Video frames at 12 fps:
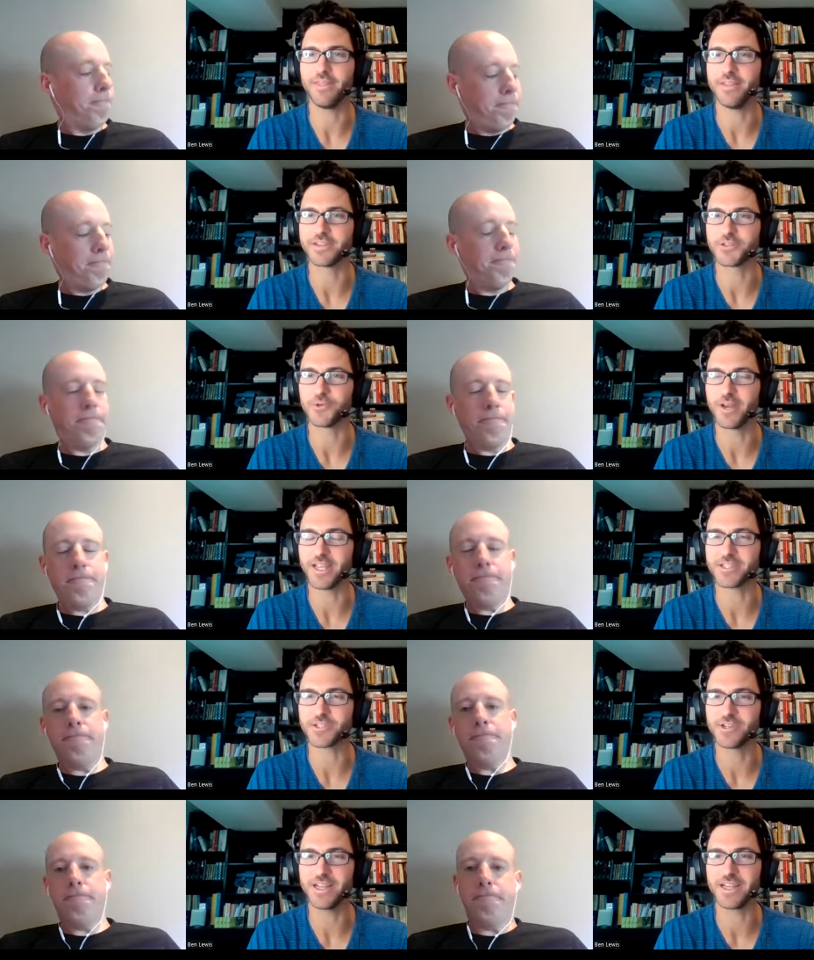Speaker 1: end this winning
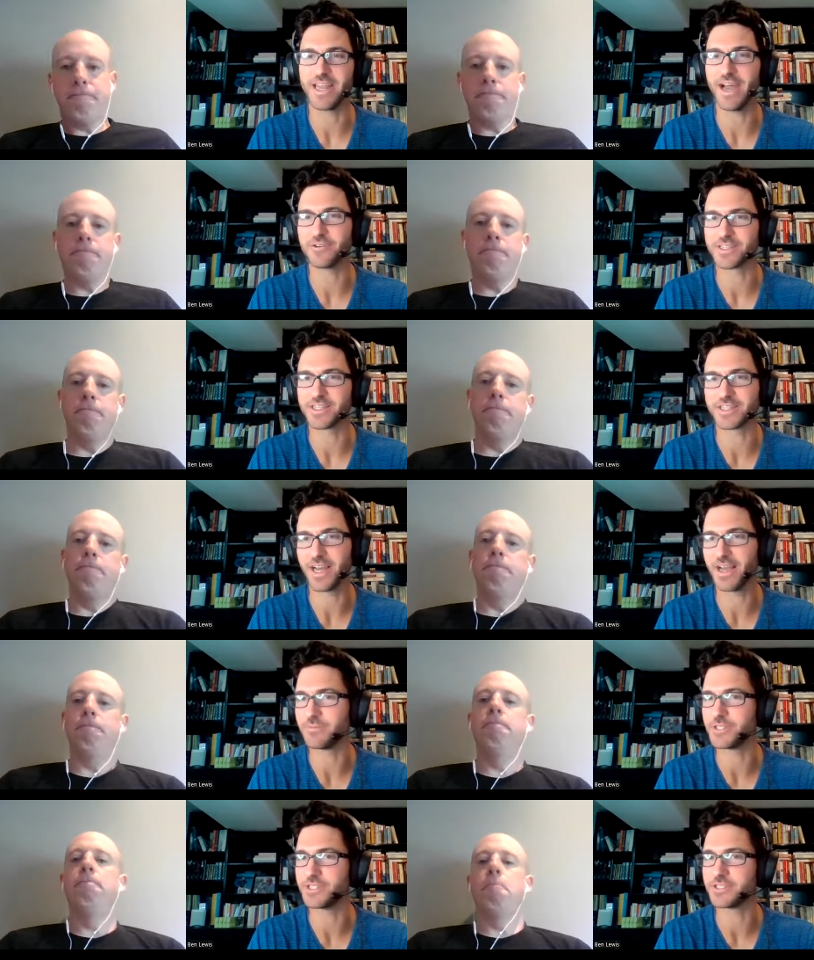streak, now is the
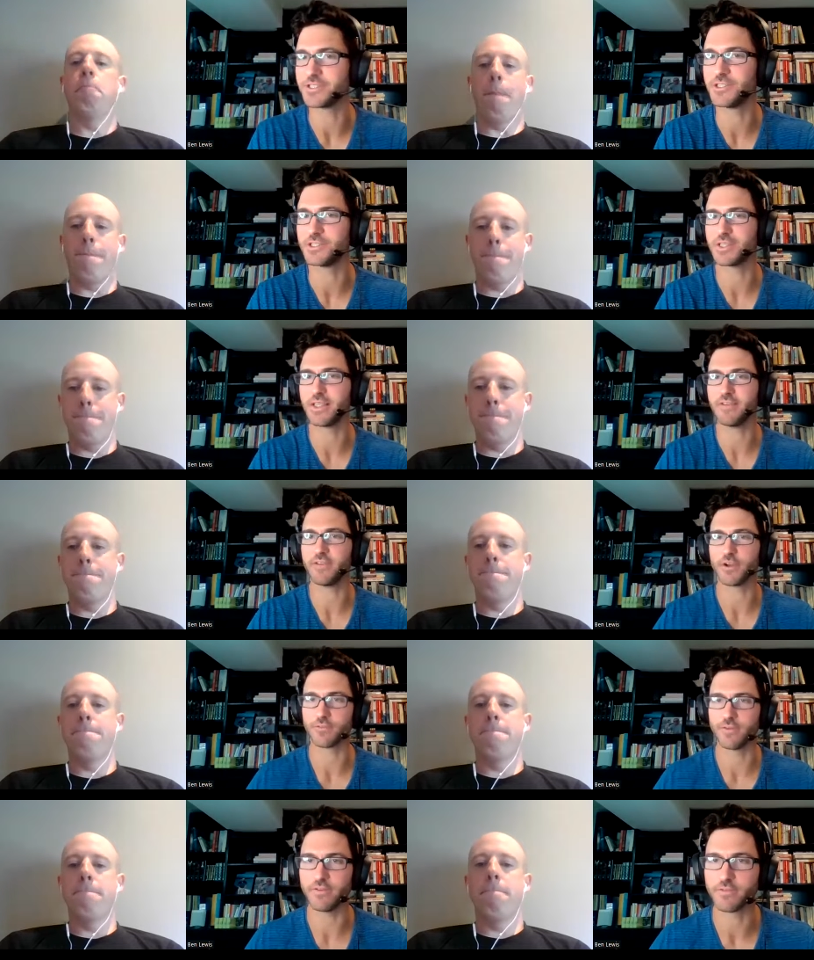time. She's she's leaving
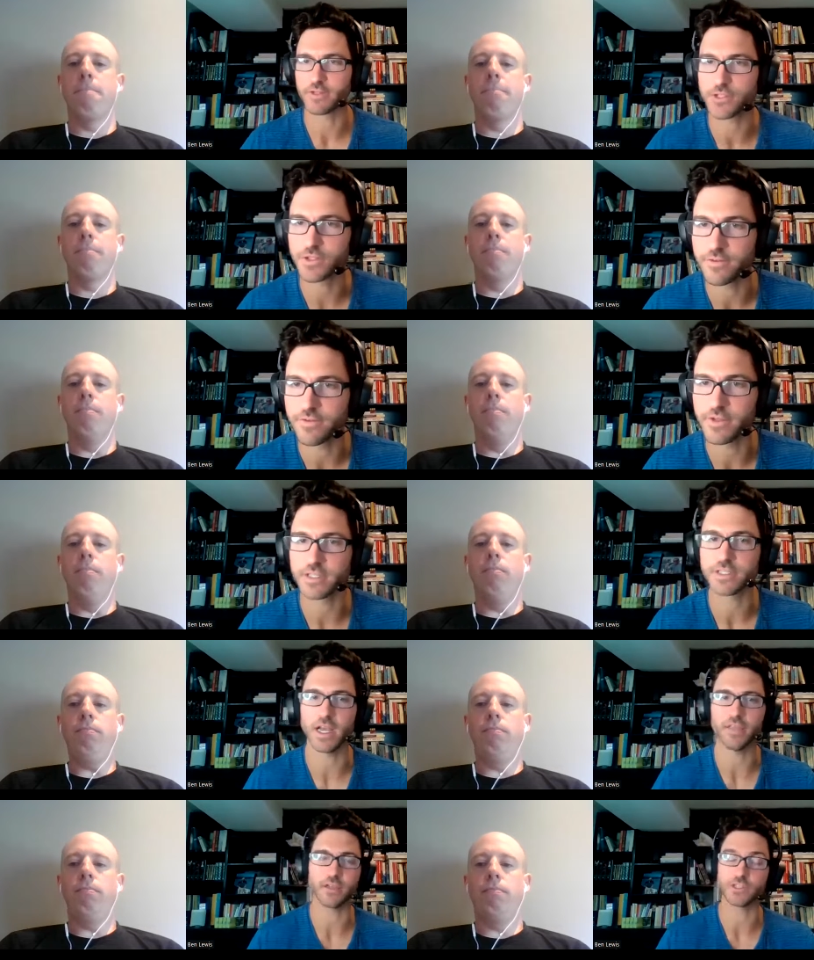her favorite surface.
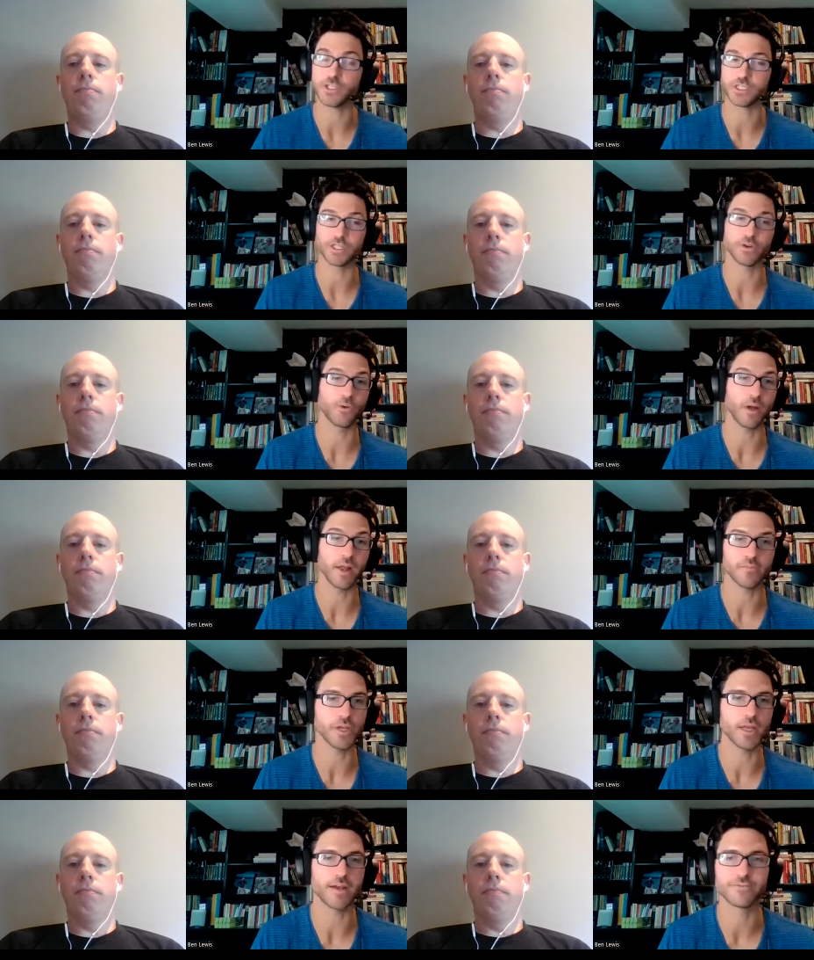I think she's
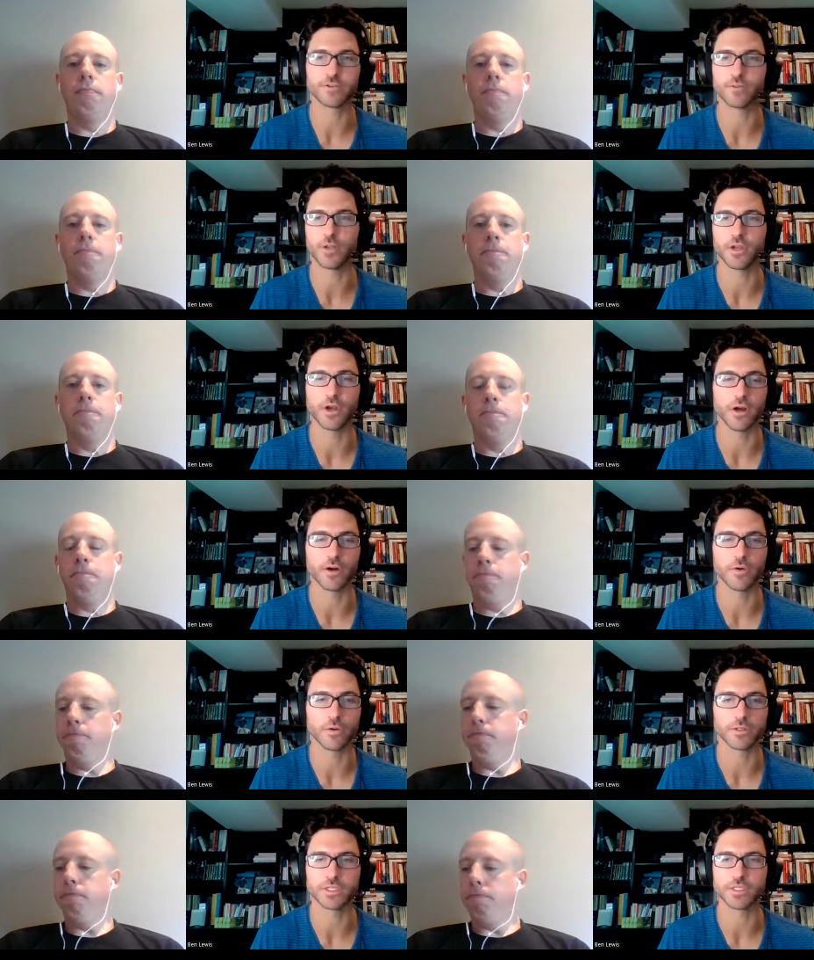incredibly comfortable on hard
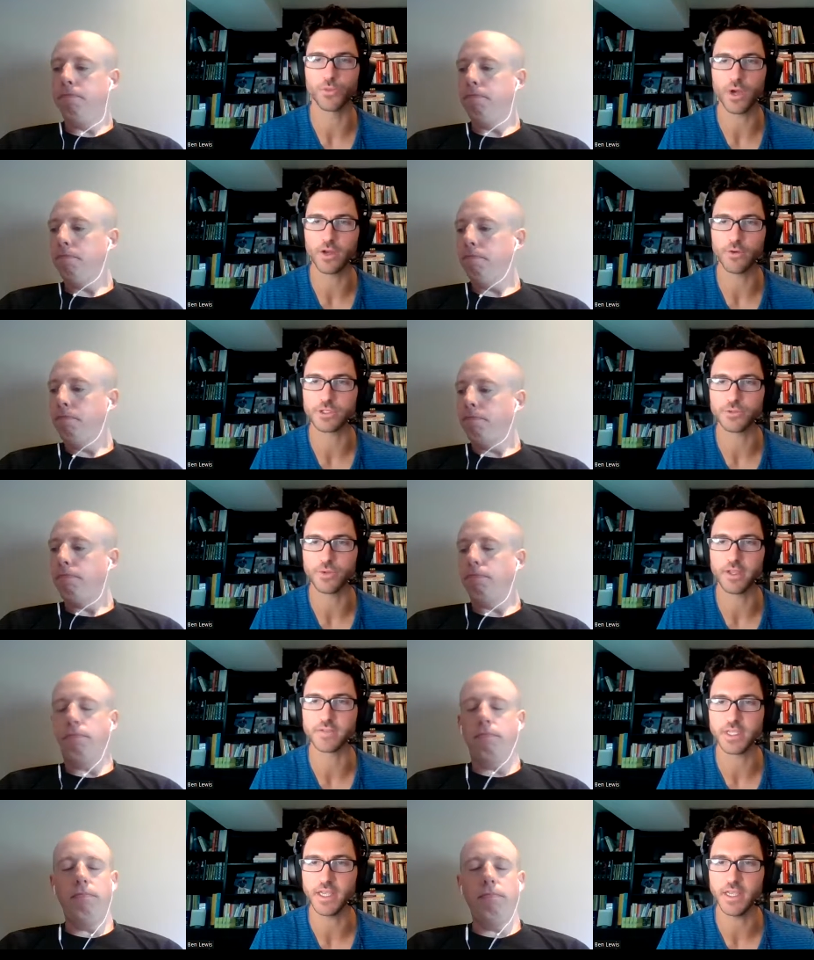courts as well, which we
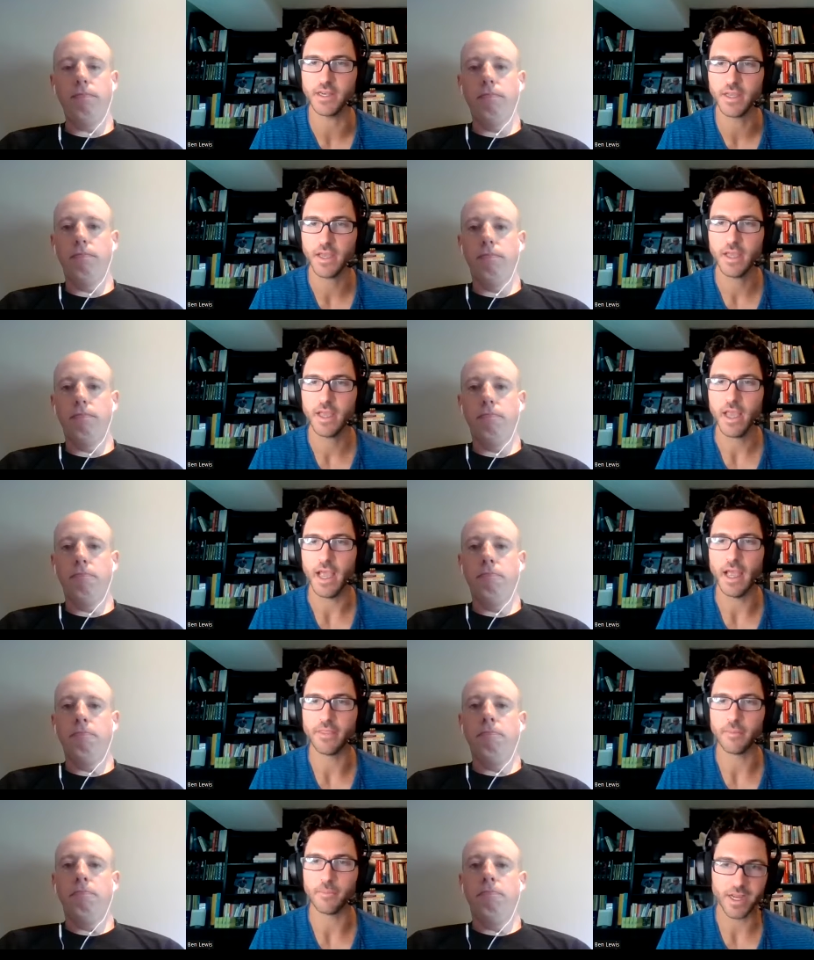have seen.
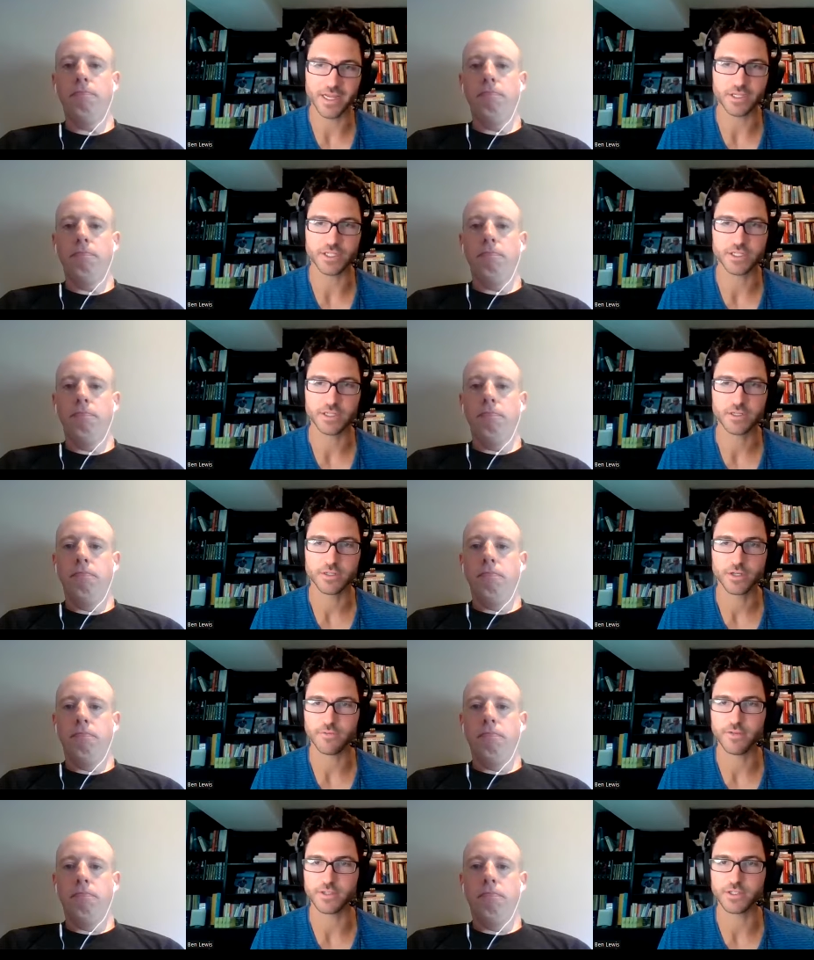And the biggest
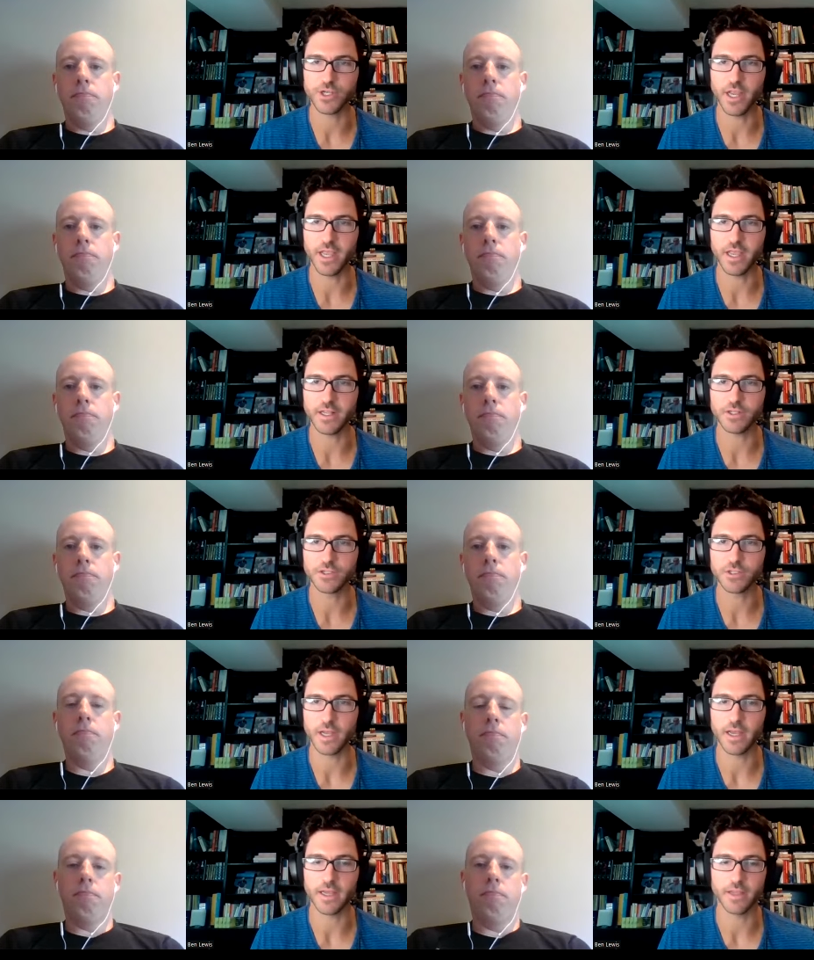surface change
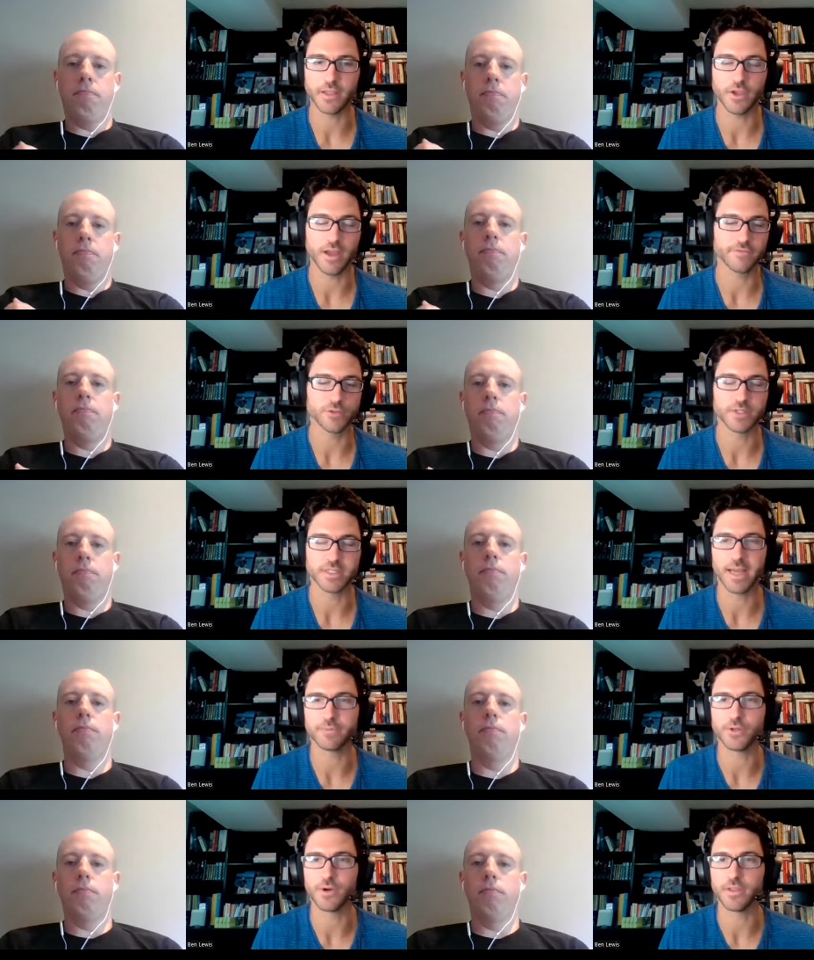uh, that you have to
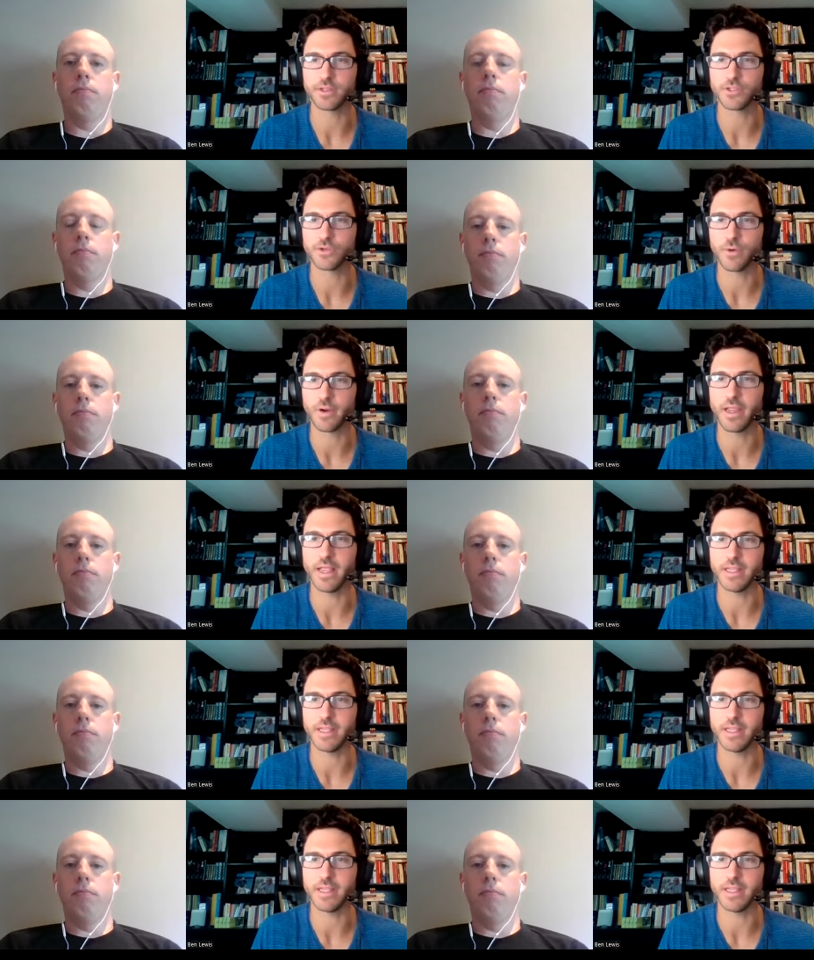adapt to on the tour